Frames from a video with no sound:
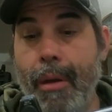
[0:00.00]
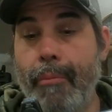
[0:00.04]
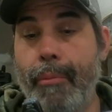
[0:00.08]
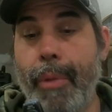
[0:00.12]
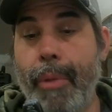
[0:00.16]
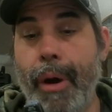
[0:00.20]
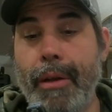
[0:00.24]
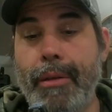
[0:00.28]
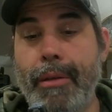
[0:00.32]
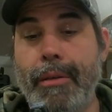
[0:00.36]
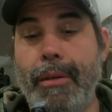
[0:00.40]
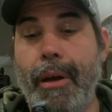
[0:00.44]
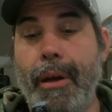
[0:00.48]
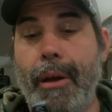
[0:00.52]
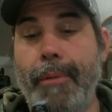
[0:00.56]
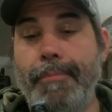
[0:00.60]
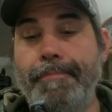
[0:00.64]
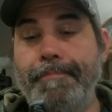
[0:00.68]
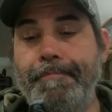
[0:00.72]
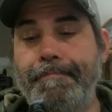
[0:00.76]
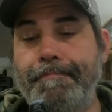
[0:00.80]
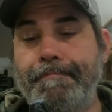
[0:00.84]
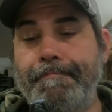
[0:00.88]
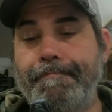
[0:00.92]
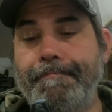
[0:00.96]
But
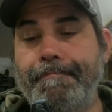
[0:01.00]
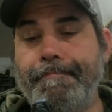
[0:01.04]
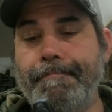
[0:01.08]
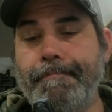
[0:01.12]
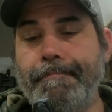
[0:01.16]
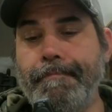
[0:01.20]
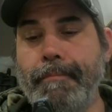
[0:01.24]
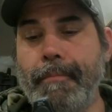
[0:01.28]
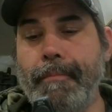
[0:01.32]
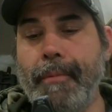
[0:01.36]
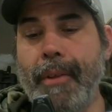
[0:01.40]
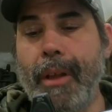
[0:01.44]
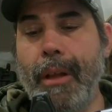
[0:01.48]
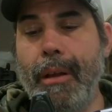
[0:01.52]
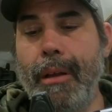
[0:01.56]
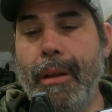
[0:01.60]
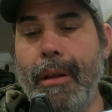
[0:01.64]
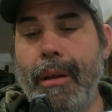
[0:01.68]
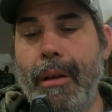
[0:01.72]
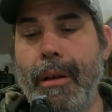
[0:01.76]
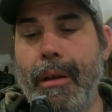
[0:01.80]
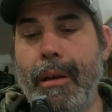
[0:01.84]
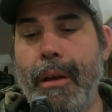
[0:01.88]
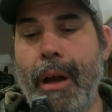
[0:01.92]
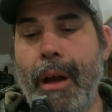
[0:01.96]

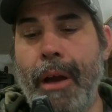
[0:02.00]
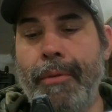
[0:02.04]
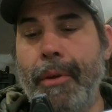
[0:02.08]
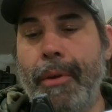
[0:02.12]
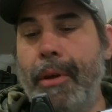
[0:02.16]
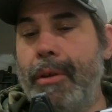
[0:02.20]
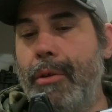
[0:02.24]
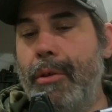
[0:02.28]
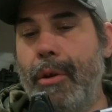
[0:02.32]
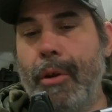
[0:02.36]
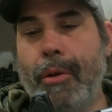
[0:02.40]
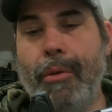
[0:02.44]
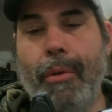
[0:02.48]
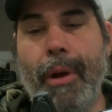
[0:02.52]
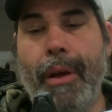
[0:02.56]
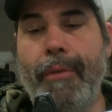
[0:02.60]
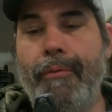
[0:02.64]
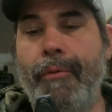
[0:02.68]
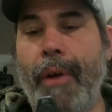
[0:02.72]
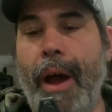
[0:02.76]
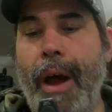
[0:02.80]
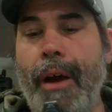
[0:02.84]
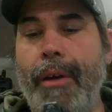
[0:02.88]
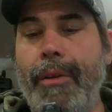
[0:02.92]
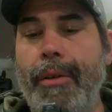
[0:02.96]
I think they're a great
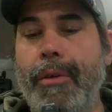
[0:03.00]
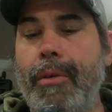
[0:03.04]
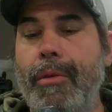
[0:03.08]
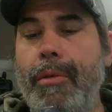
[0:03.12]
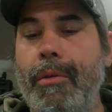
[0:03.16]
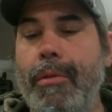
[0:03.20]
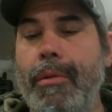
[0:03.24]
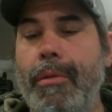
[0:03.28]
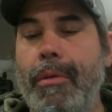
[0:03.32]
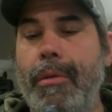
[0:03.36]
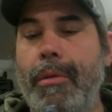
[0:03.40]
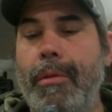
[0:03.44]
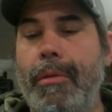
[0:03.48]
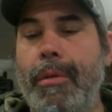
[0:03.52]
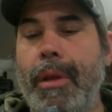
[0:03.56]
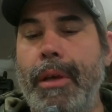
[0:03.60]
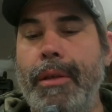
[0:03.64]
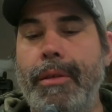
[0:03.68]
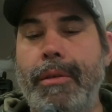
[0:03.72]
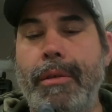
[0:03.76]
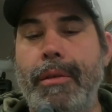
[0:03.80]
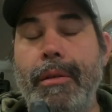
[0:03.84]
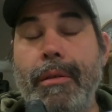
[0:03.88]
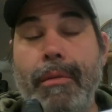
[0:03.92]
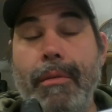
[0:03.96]
value.
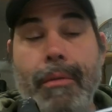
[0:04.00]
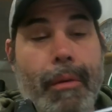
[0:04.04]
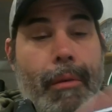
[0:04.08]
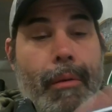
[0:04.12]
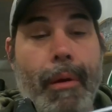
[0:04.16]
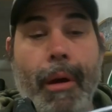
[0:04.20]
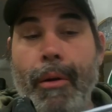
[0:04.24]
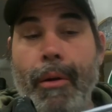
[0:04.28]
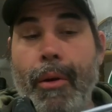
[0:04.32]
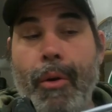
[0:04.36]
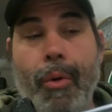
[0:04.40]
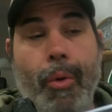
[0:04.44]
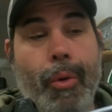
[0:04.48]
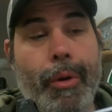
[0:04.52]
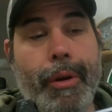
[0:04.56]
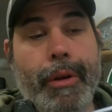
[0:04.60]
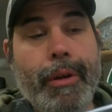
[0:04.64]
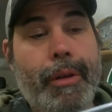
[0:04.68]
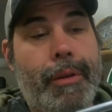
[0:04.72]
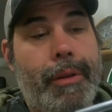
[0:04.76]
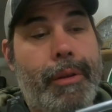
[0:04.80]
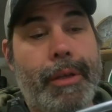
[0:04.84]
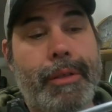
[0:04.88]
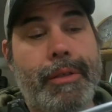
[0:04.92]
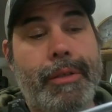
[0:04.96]
According
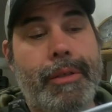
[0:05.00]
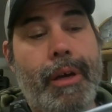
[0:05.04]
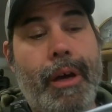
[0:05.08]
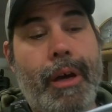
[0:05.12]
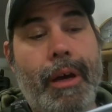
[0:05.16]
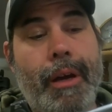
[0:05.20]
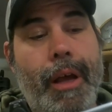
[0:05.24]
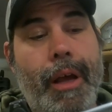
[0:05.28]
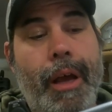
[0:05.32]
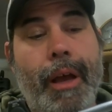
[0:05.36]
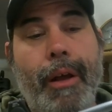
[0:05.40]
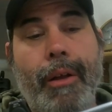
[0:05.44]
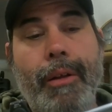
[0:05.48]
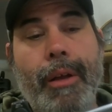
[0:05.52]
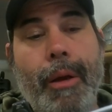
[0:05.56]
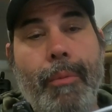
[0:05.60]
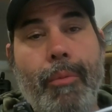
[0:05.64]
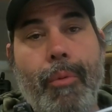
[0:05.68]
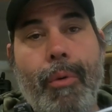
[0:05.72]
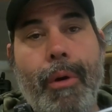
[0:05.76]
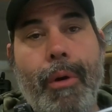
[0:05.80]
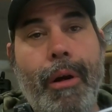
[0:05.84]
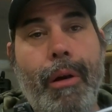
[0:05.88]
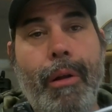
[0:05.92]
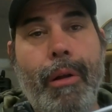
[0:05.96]
to this gun, it held
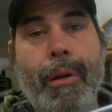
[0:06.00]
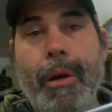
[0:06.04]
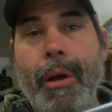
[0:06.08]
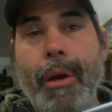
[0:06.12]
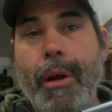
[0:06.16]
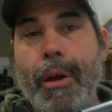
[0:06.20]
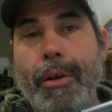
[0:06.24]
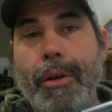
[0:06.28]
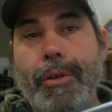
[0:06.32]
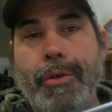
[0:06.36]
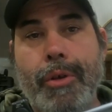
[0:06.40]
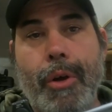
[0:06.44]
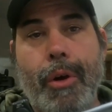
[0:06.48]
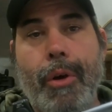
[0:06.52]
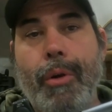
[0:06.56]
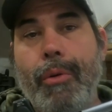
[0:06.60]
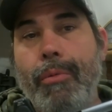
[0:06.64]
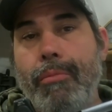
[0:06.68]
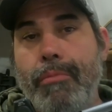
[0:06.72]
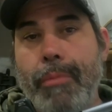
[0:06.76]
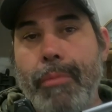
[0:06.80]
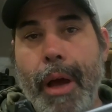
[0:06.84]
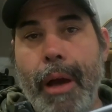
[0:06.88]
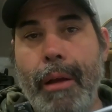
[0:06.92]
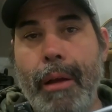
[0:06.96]
up well. So
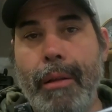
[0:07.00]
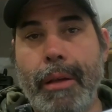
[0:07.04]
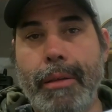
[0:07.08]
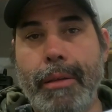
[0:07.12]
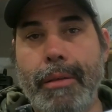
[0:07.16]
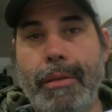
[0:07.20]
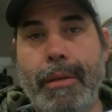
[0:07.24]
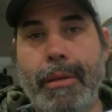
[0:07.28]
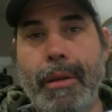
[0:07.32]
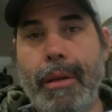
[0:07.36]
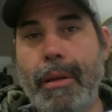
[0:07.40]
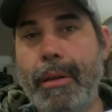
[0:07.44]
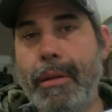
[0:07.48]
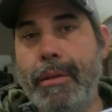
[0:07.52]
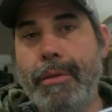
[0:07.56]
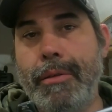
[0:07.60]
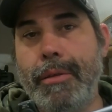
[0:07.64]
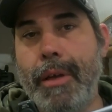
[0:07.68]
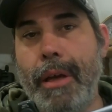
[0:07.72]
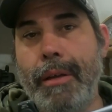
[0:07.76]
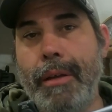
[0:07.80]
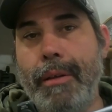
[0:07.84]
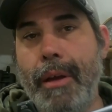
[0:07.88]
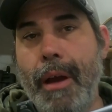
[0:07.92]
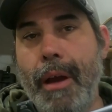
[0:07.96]
now it's
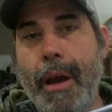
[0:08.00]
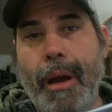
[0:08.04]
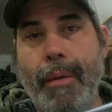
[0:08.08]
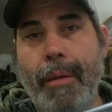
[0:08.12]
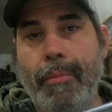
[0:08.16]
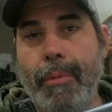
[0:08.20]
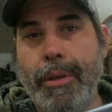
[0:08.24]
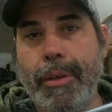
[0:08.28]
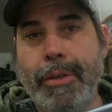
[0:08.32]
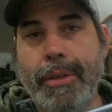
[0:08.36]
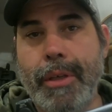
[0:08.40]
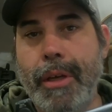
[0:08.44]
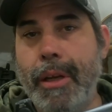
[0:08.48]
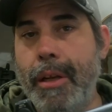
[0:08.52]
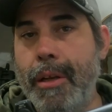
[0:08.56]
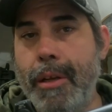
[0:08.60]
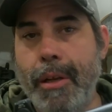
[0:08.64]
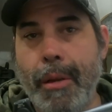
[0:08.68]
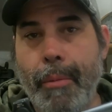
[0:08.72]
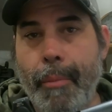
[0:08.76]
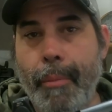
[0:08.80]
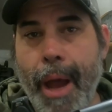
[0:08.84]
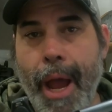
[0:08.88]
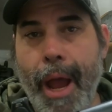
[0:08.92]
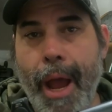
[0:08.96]
that time. Let's get into
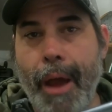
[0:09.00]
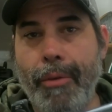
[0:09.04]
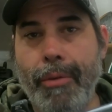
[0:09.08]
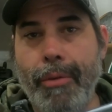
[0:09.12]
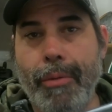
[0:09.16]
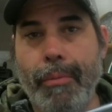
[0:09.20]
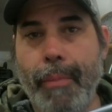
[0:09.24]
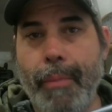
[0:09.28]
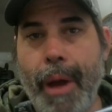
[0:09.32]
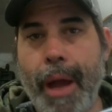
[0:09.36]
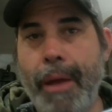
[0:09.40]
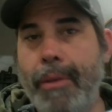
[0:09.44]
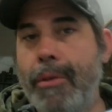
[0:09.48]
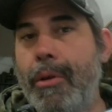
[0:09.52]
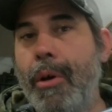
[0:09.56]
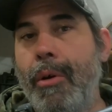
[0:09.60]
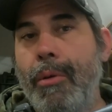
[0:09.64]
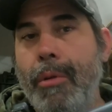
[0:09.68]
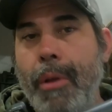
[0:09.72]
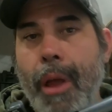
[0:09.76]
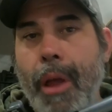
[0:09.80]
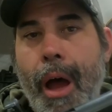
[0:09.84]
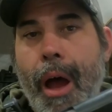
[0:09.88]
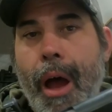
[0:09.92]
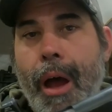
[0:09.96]
the math. Math
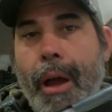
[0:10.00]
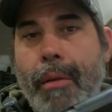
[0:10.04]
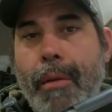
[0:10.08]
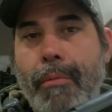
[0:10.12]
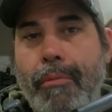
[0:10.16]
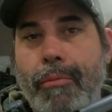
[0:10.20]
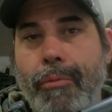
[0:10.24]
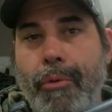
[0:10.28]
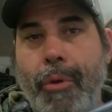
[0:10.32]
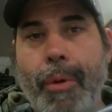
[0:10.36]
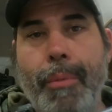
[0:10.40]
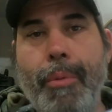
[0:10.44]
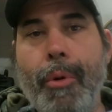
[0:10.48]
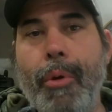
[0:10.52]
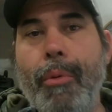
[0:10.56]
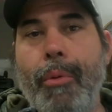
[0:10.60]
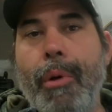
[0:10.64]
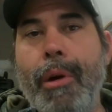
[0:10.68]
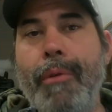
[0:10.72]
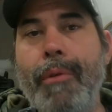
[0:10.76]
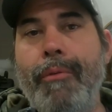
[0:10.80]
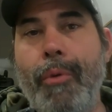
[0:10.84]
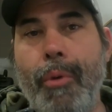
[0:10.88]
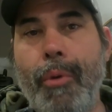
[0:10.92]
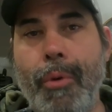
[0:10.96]
don't lie.
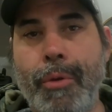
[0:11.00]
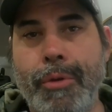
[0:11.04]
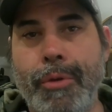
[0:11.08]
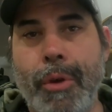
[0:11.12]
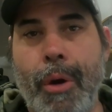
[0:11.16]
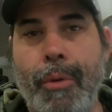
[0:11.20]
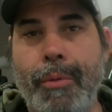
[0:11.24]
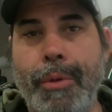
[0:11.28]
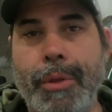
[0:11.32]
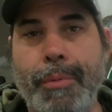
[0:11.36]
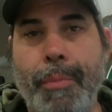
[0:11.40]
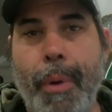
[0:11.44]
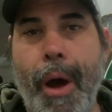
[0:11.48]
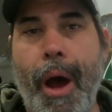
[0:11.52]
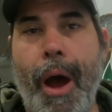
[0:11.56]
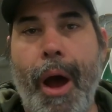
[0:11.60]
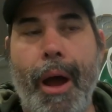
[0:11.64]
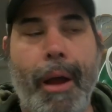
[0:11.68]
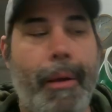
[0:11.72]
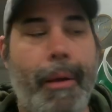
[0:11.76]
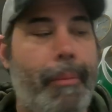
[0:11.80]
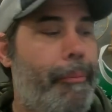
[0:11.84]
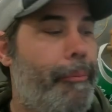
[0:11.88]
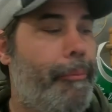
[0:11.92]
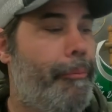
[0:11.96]
3.14 is always pi.